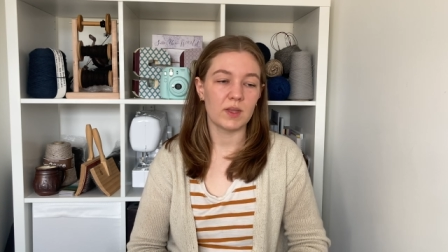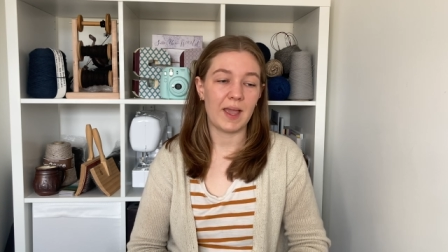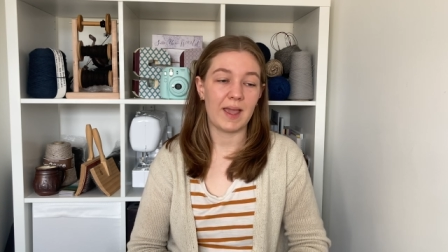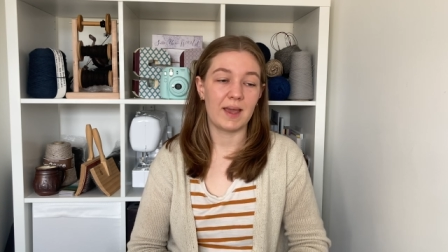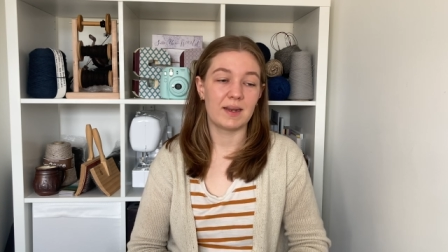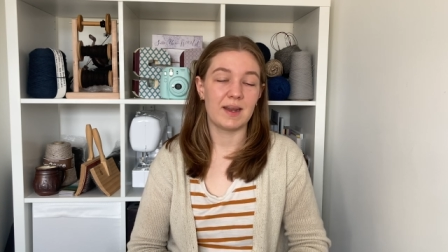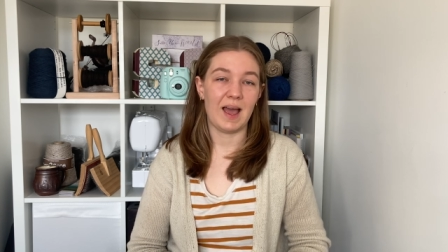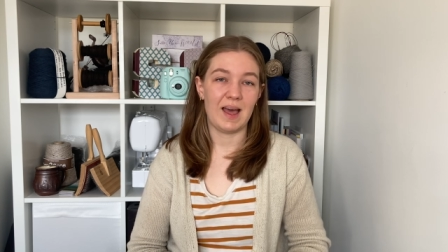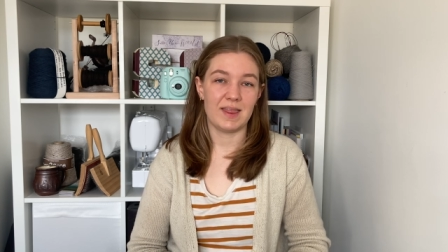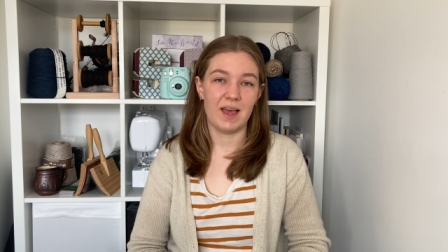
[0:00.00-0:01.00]
And
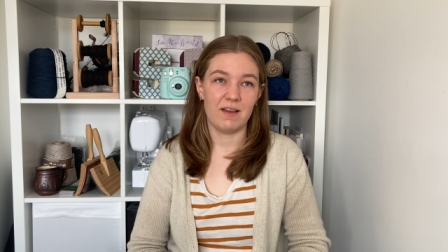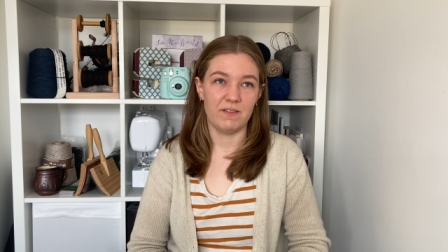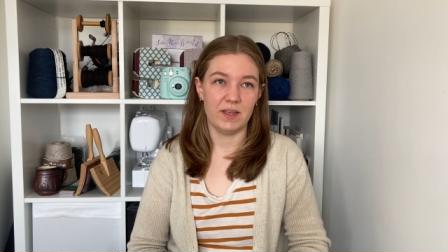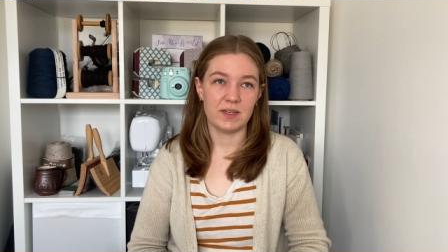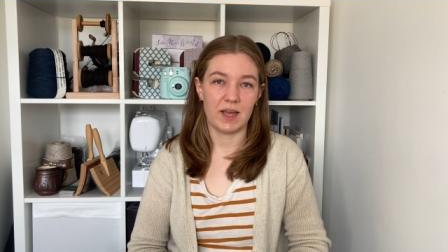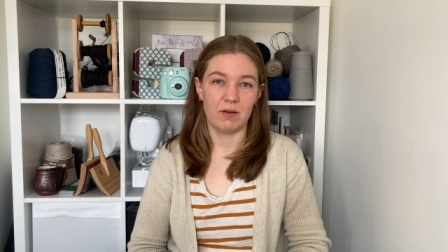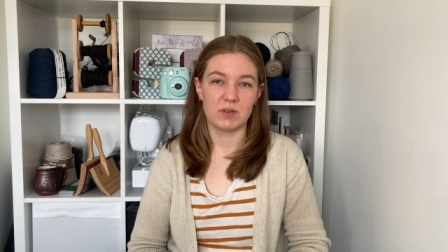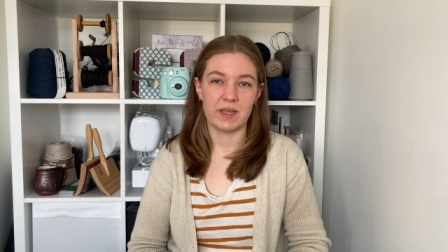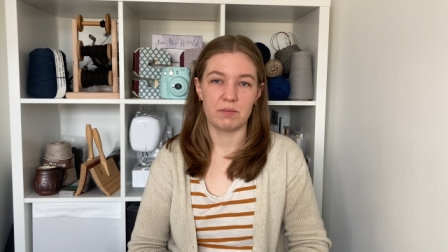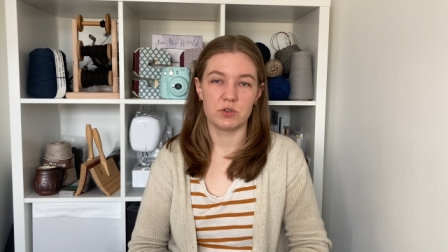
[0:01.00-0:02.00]
at that event, I
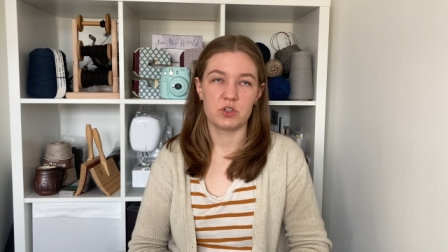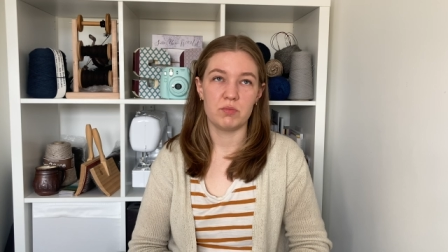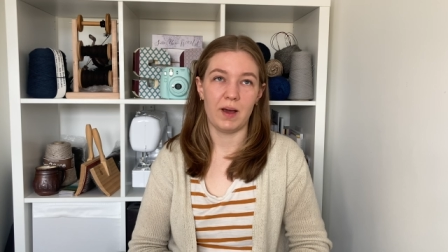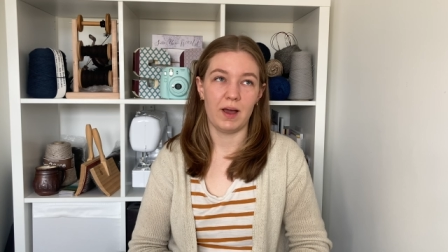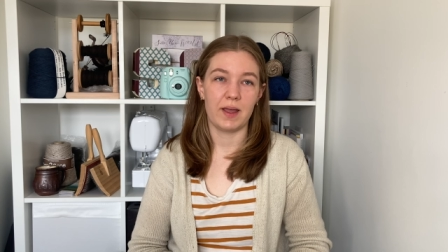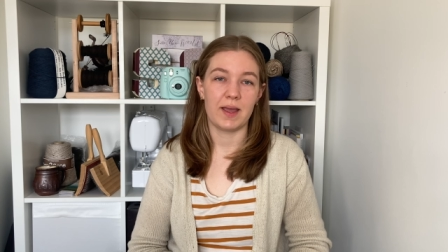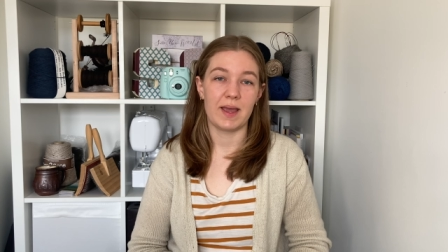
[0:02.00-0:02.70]
was able to buy